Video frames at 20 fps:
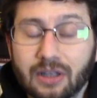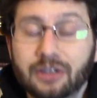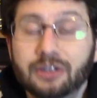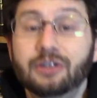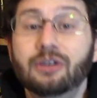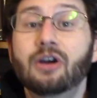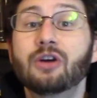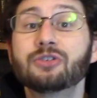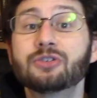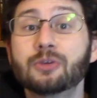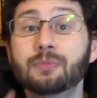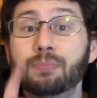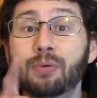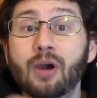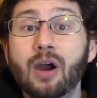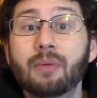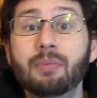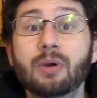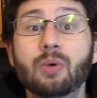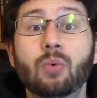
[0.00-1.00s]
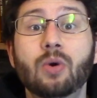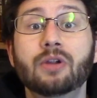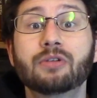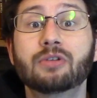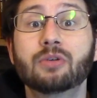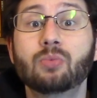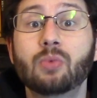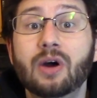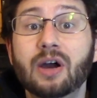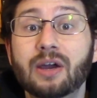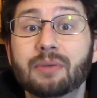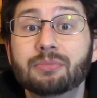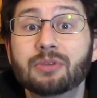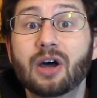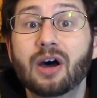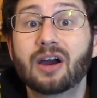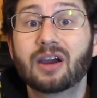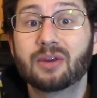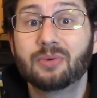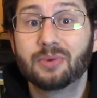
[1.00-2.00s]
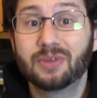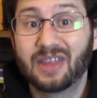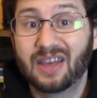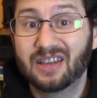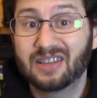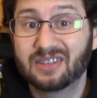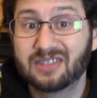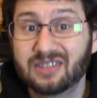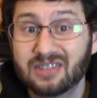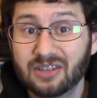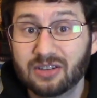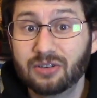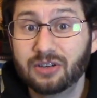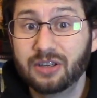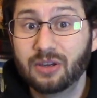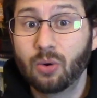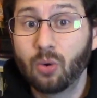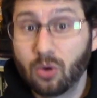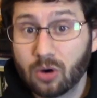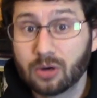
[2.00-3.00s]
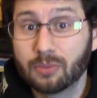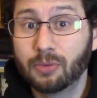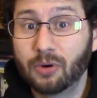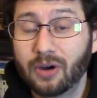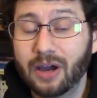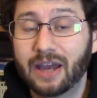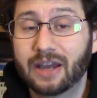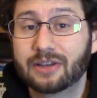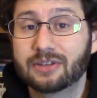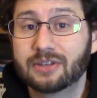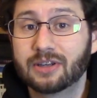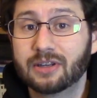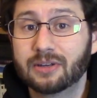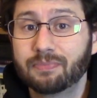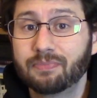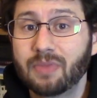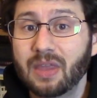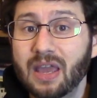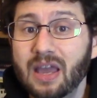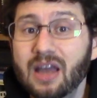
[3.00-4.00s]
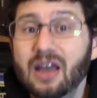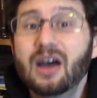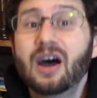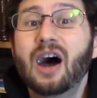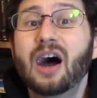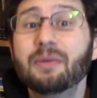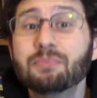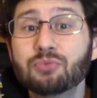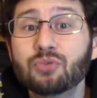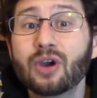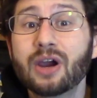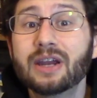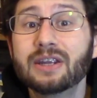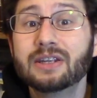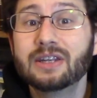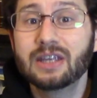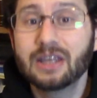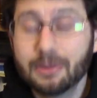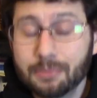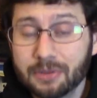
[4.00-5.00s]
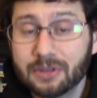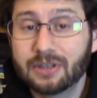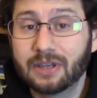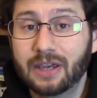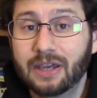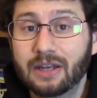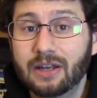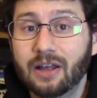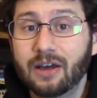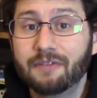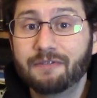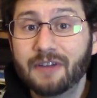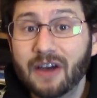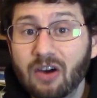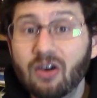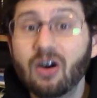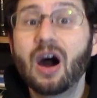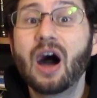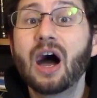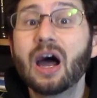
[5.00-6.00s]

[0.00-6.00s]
You're also probably wondering why I'm talking with that silly, horrible accent. I'm trying to imitate a fella I